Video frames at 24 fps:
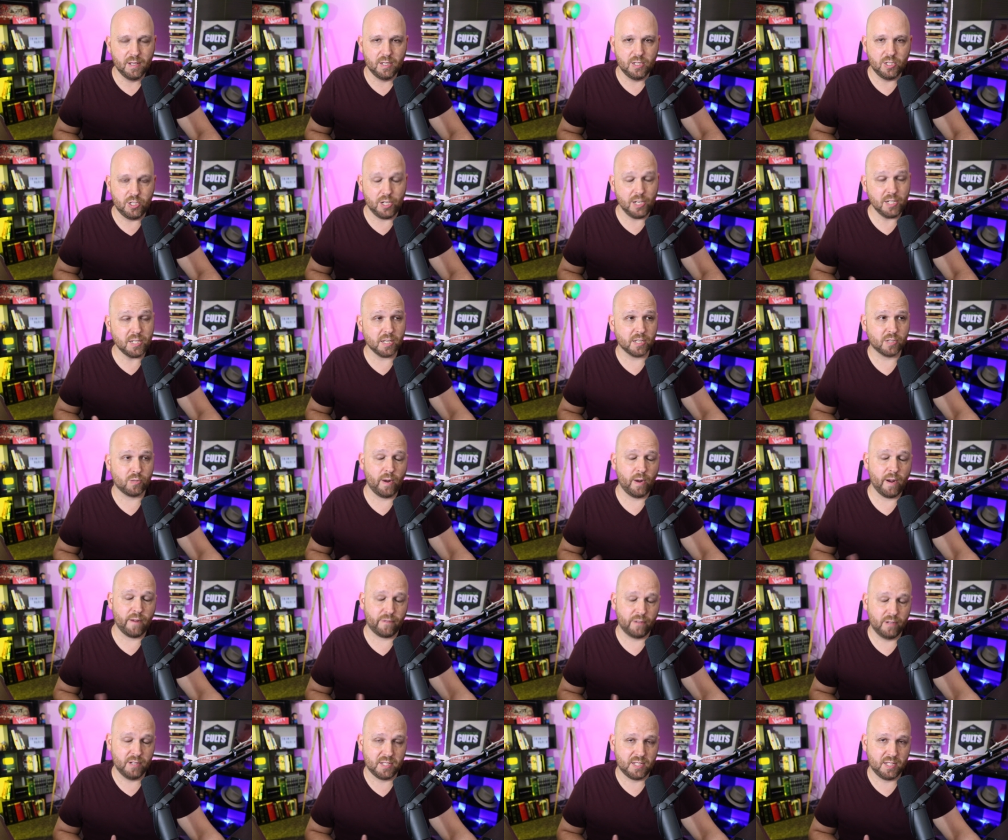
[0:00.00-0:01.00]
Jesus
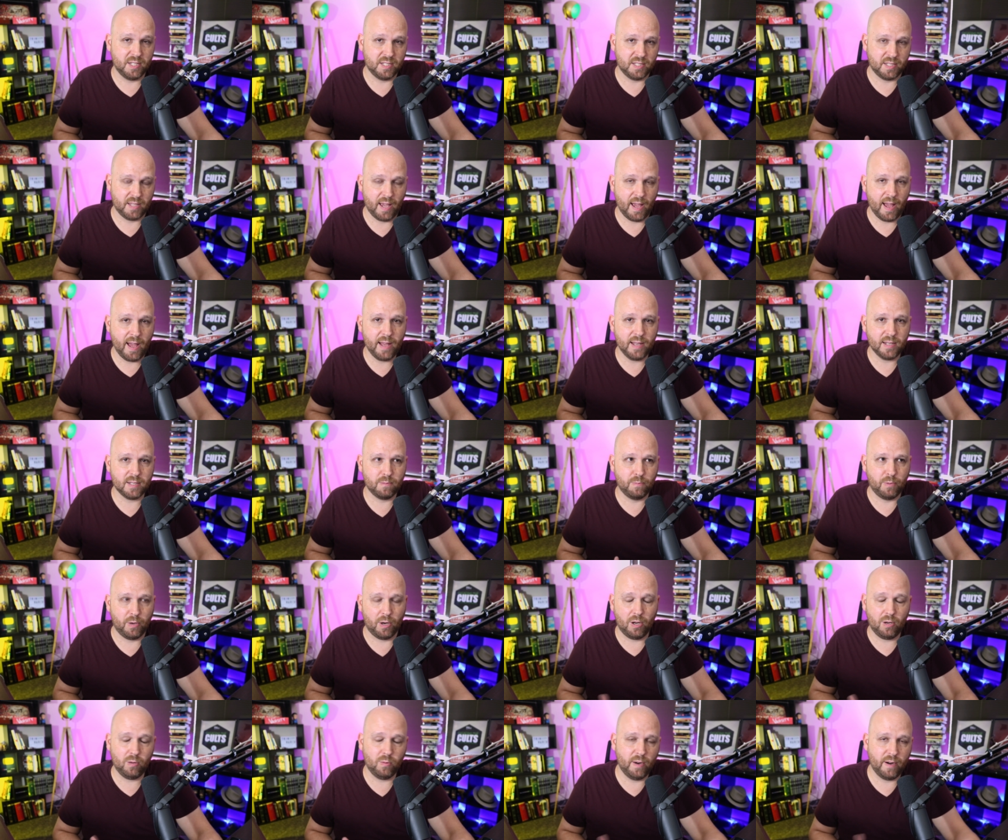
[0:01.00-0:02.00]
references that.
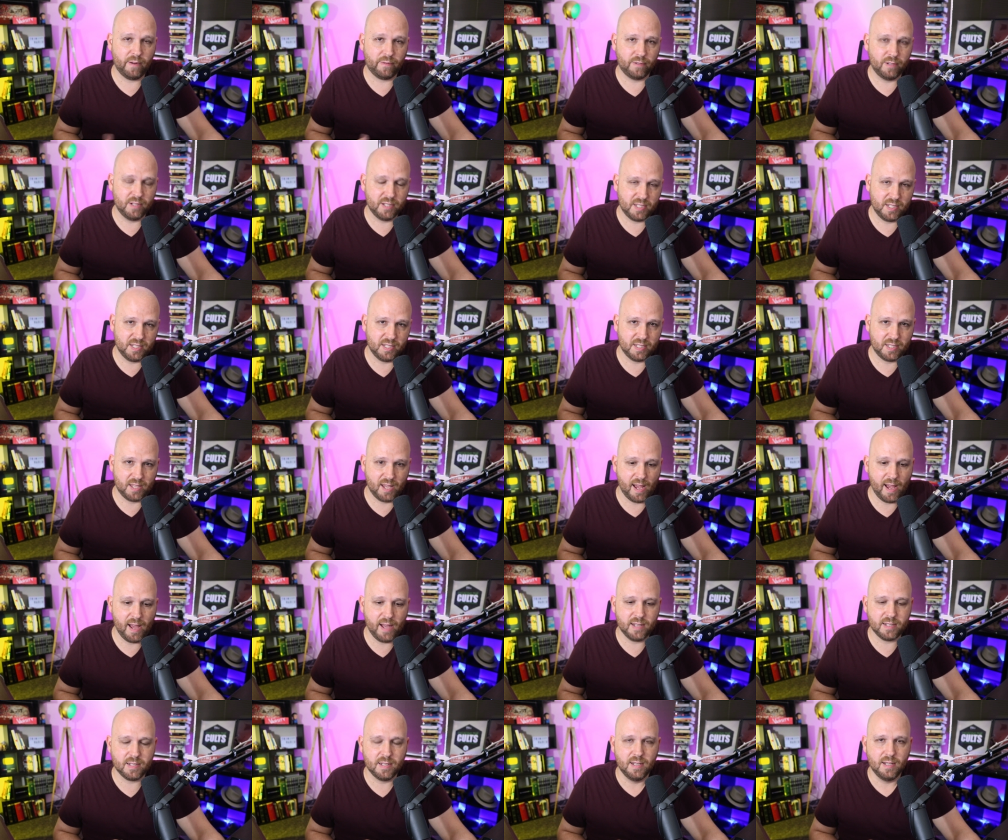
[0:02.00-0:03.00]
Paul references
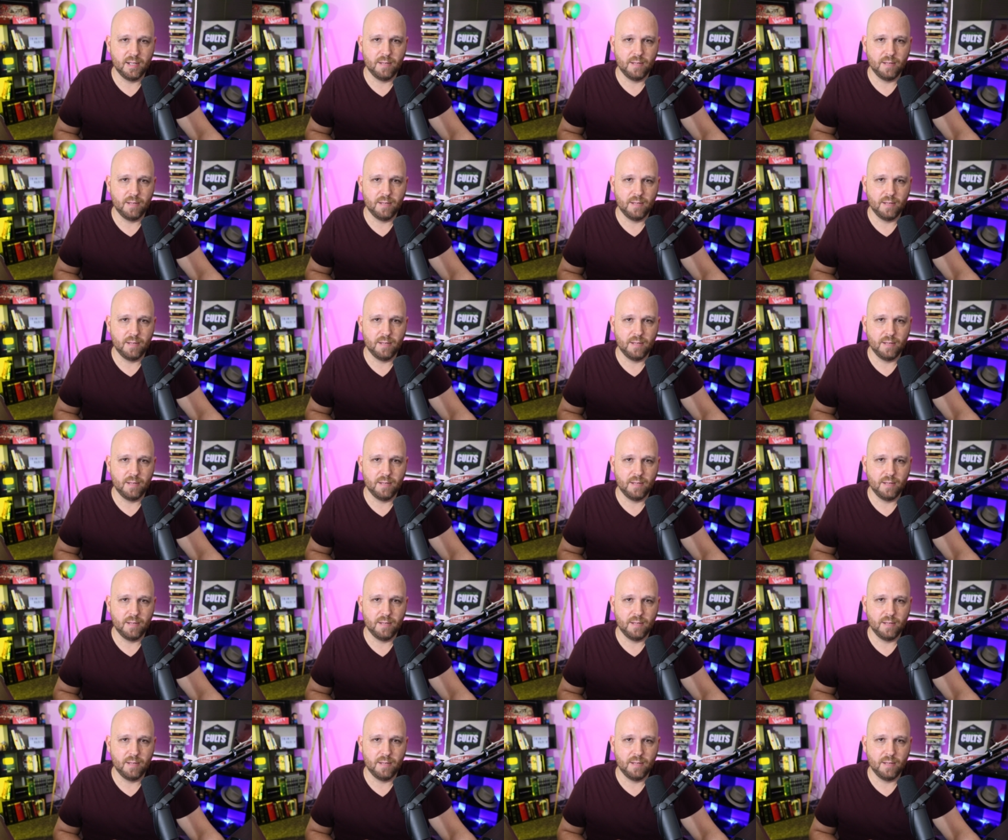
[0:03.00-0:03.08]
that.